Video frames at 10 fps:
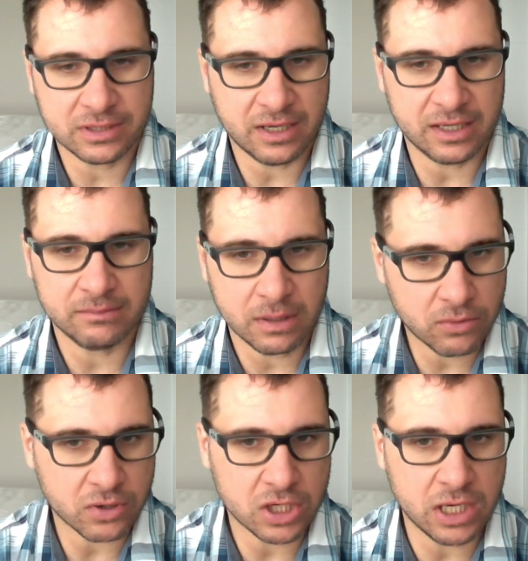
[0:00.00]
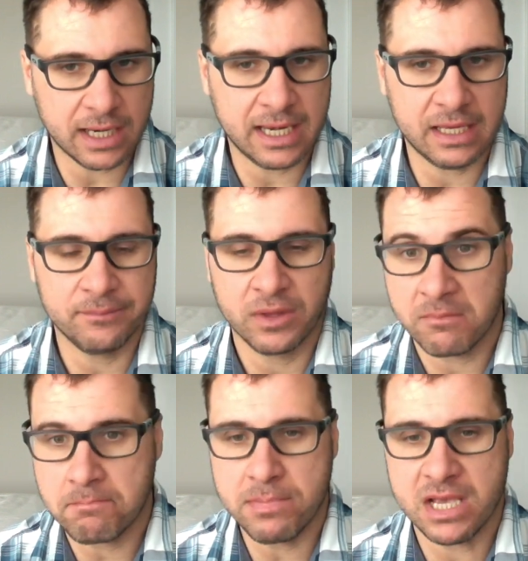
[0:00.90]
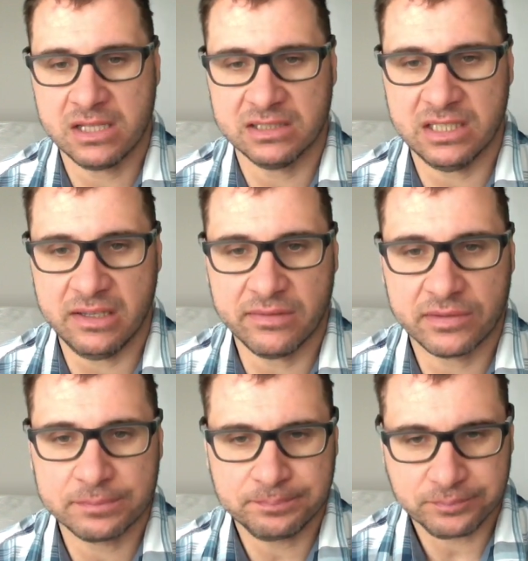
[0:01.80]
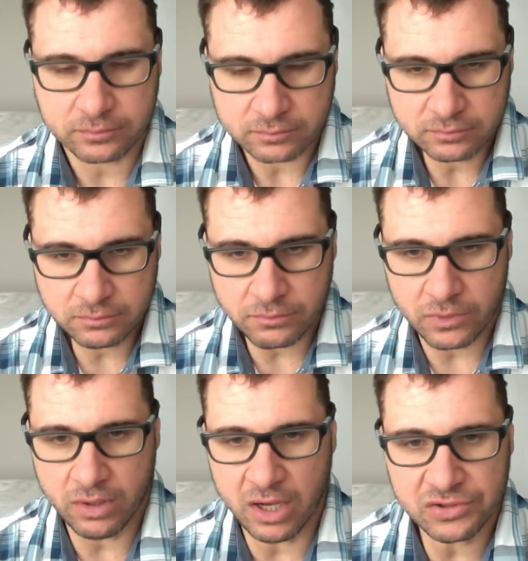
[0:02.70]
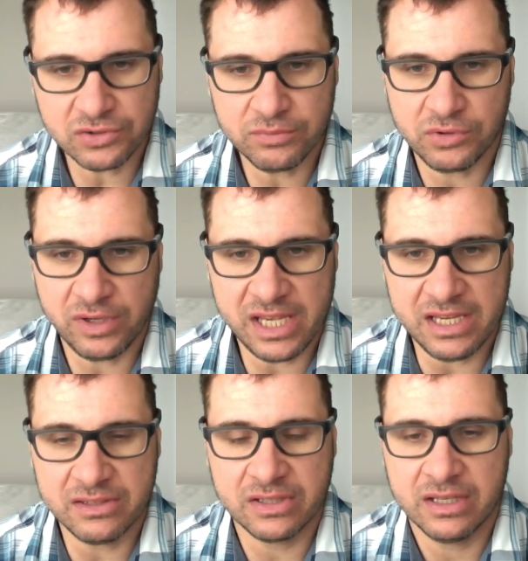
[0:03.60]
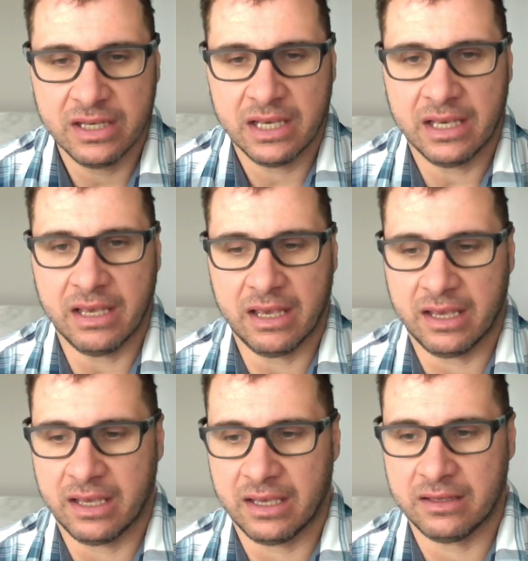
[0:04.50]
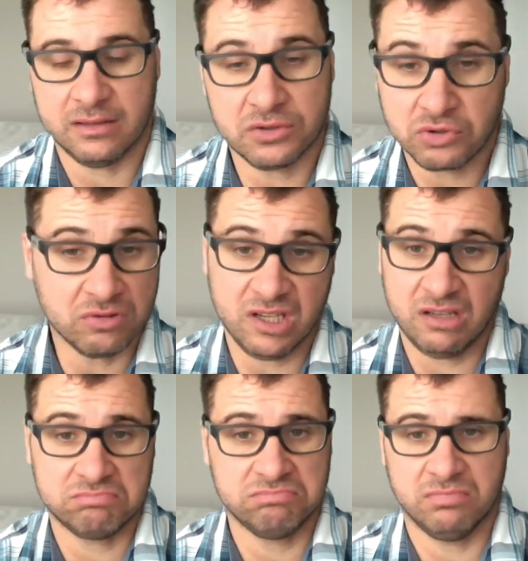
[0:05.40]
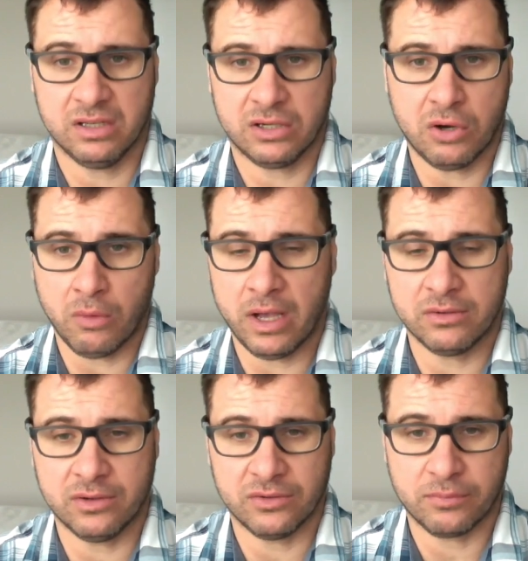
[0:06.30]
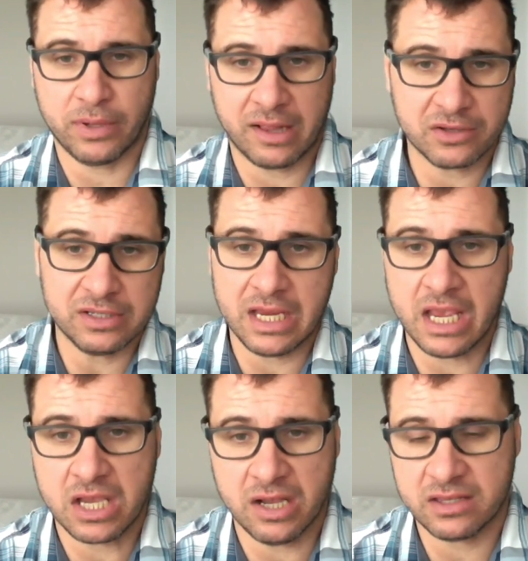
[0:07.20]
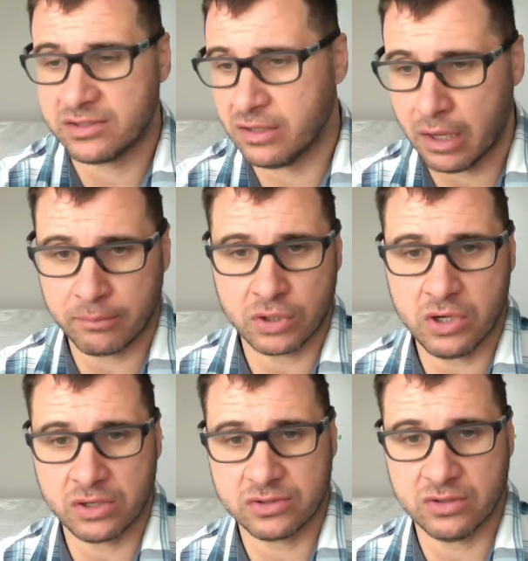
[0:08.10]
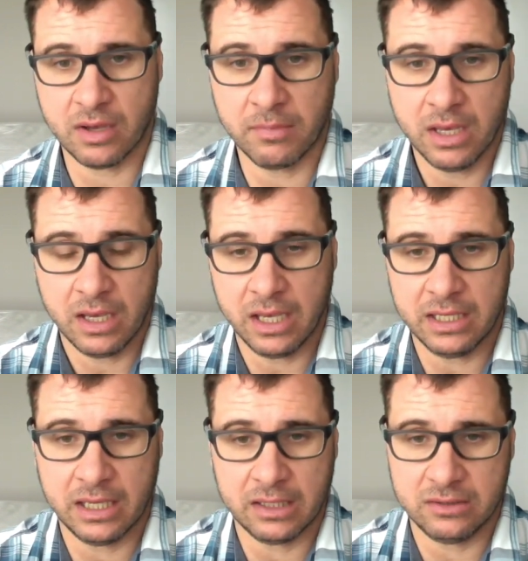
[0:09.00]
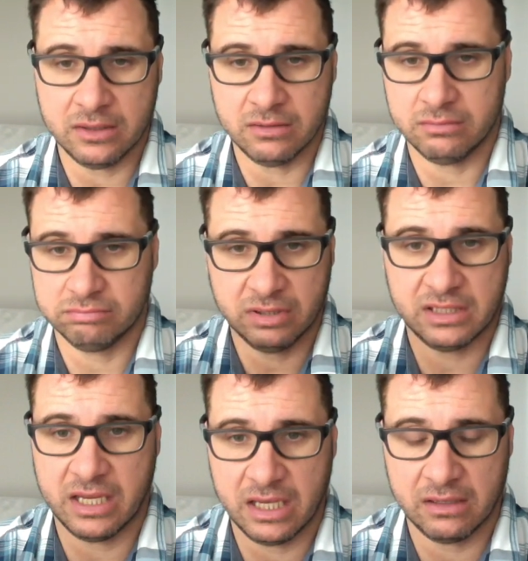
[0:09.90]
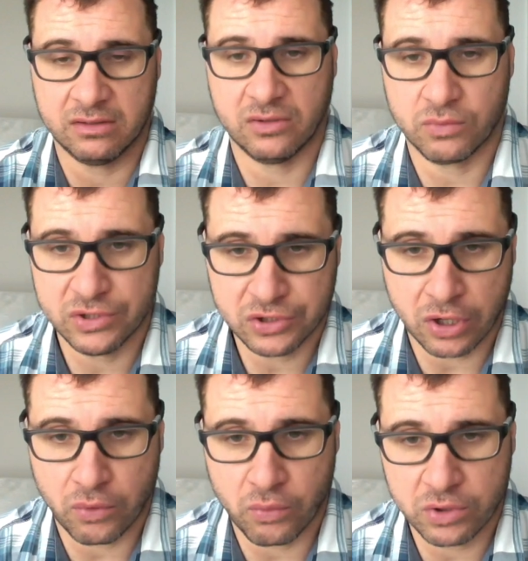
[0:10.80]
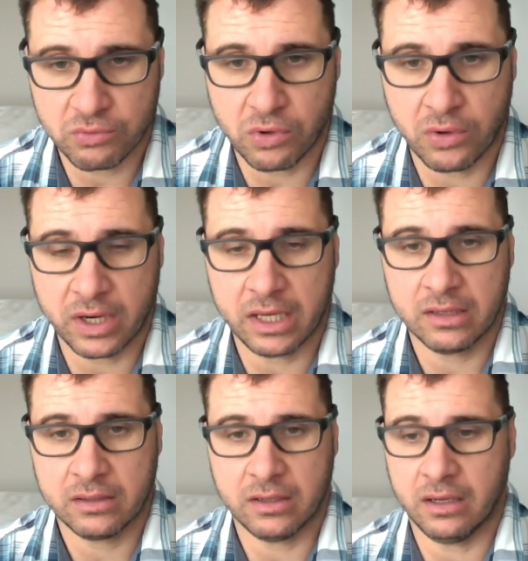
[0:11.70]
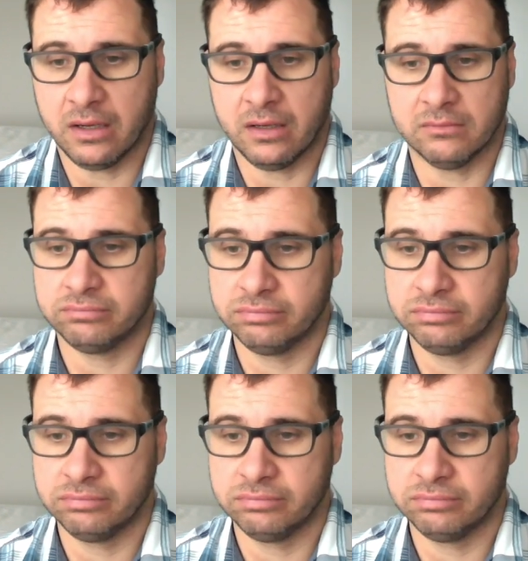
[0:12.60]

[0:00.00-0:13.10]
time that we're cutting big leaves awesome to eat, and literally go out on the balcony, cut some, cook some, and then you they restart regrowing. Uh,